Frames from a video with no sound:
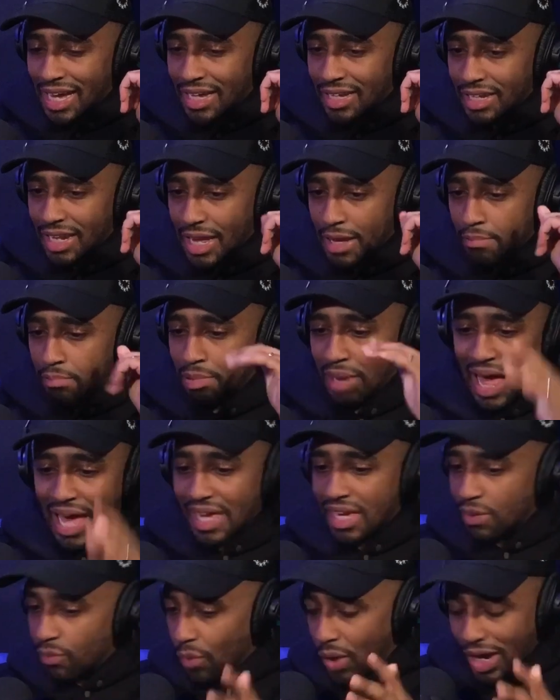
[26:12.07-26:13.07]
like
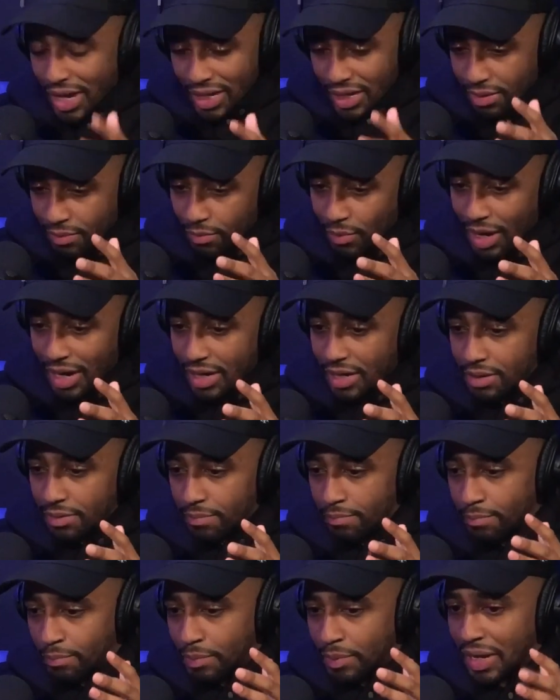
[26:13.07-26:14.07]
black and white, right?
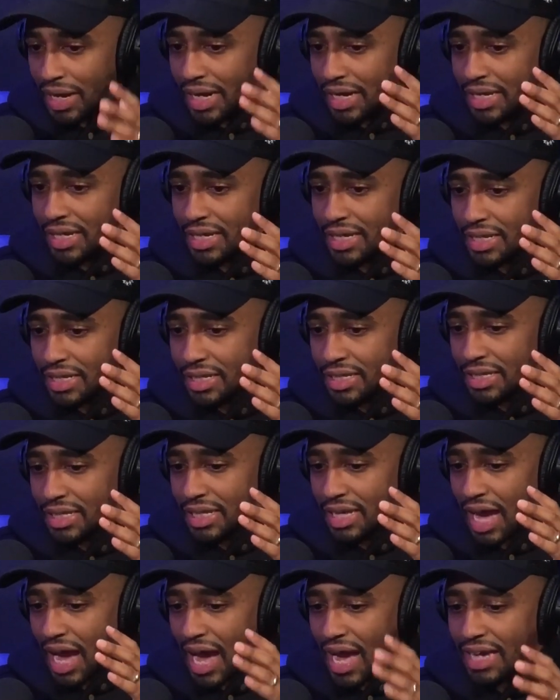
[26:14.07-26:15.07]
But
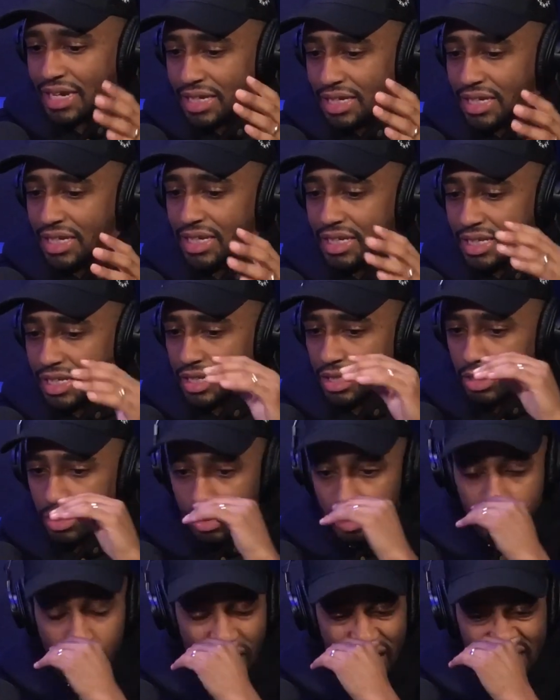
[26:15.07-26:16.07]
the idea that
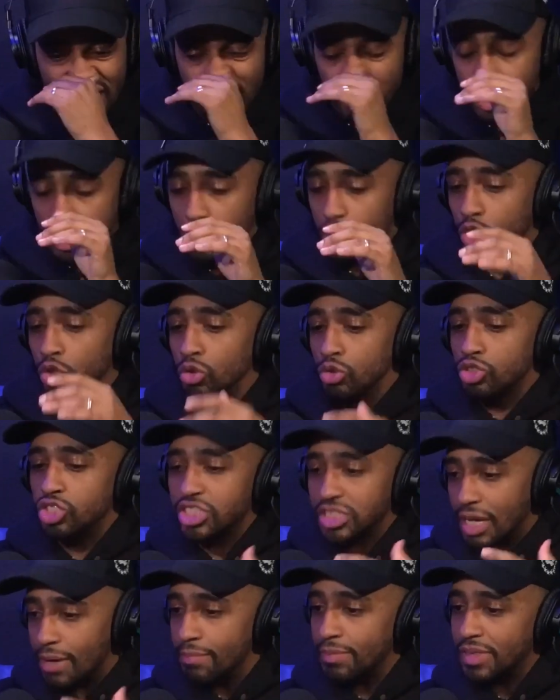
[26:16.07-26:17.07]
you're trying to do
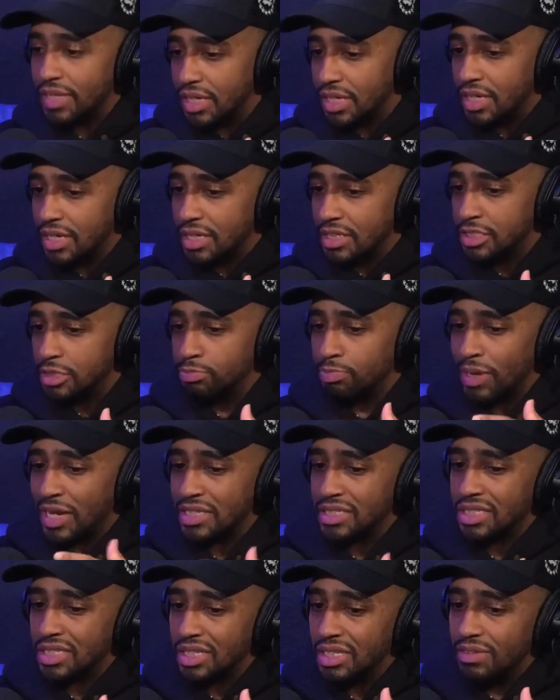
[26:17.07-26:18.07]
something,
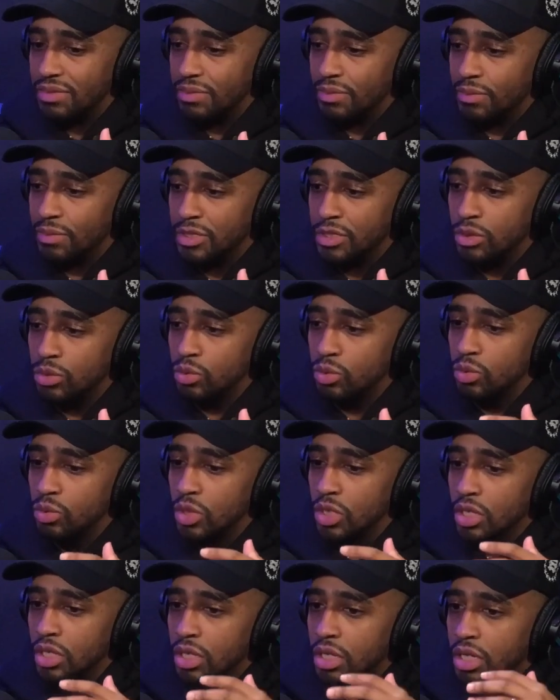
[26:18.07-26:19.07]
especially when you
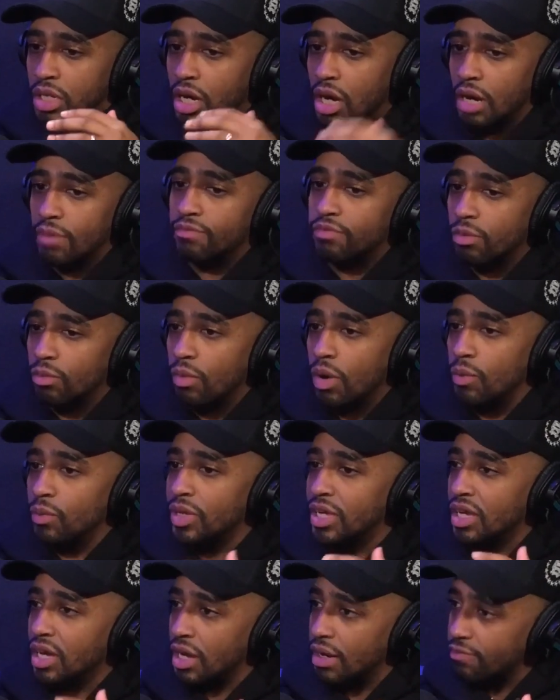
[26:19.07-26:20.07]
come from what
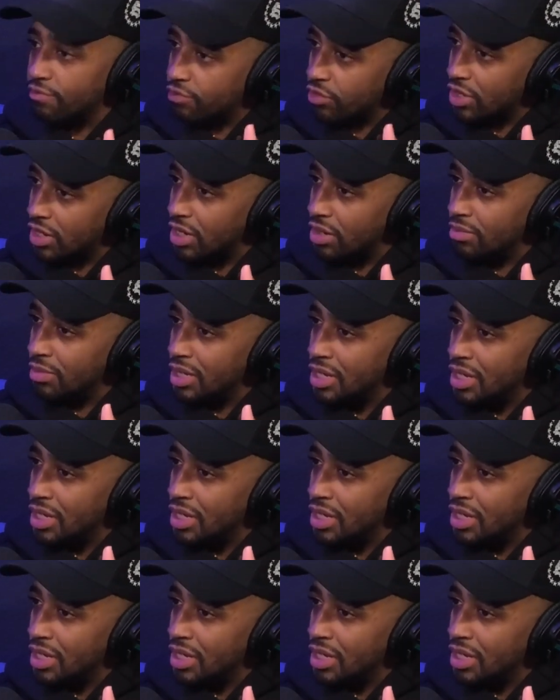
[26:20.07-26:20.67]
we come from,